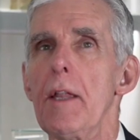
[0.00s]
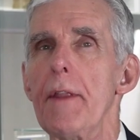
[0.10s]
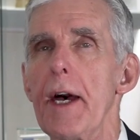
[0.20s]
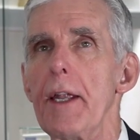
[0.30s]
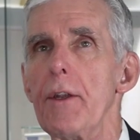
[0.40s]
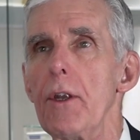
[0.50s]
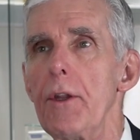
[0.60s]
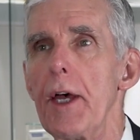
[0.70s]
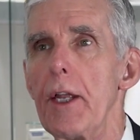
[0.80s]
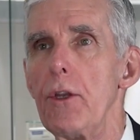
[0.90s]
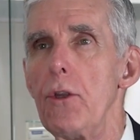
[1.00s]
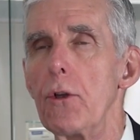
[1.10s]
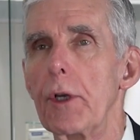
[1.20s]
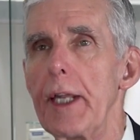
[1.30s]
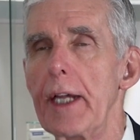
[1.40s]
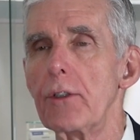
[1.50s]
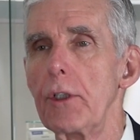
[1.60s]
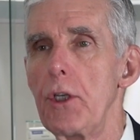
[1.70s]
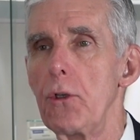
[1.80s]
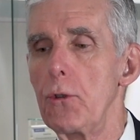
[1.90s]
then you can
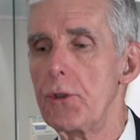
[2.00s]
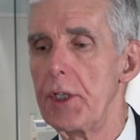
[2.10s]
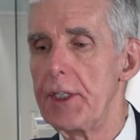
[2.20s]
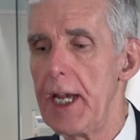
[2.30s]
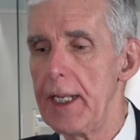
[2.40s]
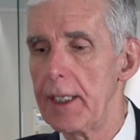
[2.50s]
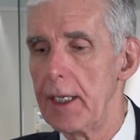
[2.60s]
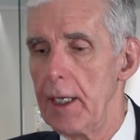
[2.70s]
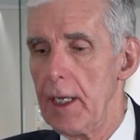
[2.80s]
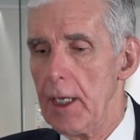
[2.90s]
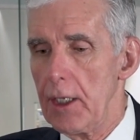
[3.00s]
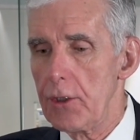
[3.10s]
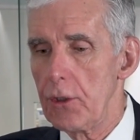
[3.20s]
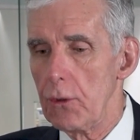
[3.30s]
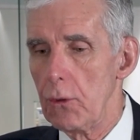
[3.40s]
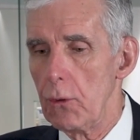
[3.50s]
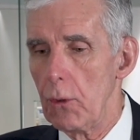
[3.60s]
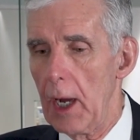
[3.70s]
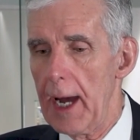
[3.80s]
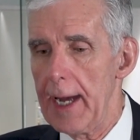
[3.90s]
actually use the data
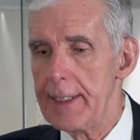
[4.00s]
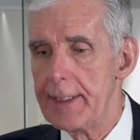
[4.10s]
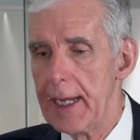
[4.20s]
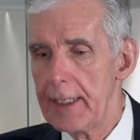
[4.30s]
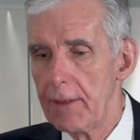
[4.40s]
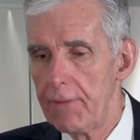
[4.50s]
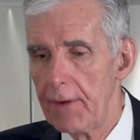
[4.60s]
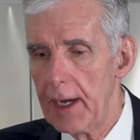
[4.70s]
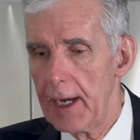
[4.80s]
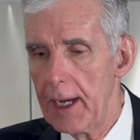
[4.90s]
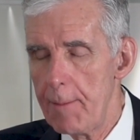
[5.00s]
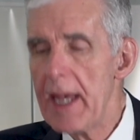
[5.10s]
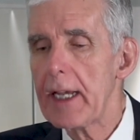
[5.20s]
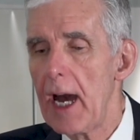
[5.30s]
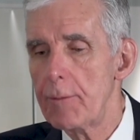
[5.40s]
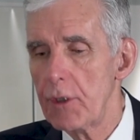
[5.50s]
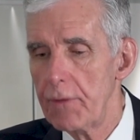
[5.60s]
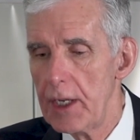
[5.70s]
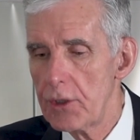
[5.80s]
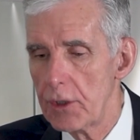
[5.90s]
to identify, make
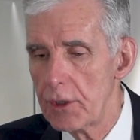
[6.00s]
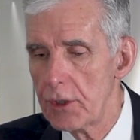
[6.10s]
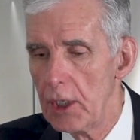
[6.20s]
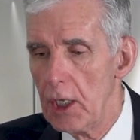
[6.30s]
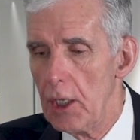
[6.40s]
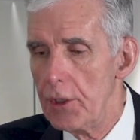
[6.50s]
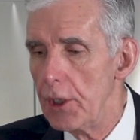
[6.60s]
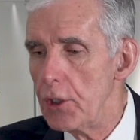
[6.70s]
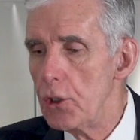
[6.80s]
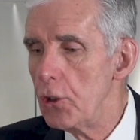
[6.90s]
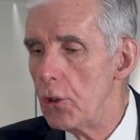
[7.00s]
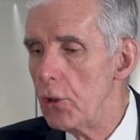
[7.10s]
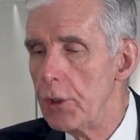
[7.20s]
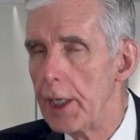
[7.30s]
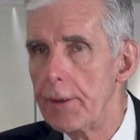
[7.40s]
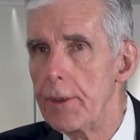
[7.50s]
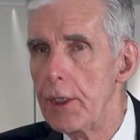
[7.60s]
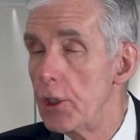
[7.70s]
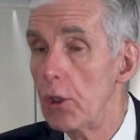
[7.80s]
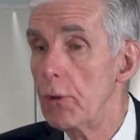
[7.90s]
observations that you
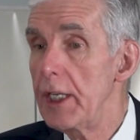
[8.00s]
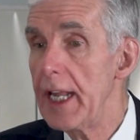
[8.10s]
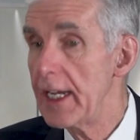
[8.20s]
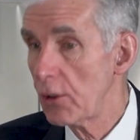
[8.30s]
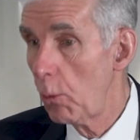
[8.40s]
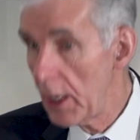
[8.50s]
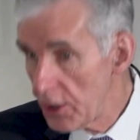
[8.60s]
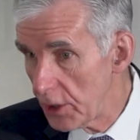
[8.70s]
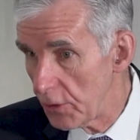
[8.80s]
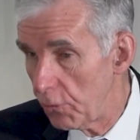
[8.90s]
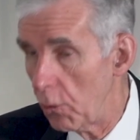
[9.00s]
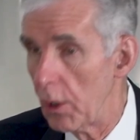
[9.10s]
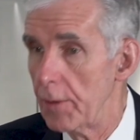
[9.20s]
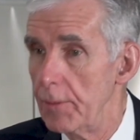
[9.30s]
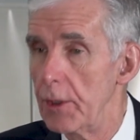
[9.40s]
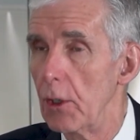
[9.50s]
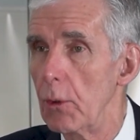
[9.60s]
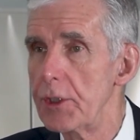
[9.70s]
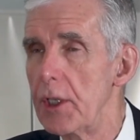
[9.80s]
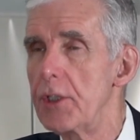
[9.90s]
don't need to ask questions for.
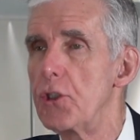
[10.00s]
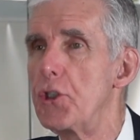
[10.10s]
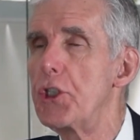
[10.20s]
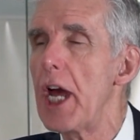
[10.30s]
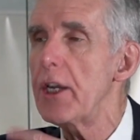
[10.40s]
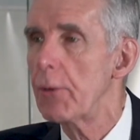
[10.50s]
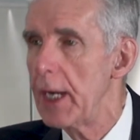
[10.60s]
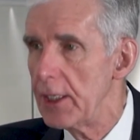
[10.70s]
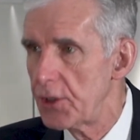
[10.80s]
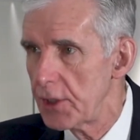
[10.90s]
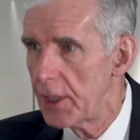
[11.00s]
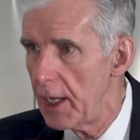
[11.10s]
It generates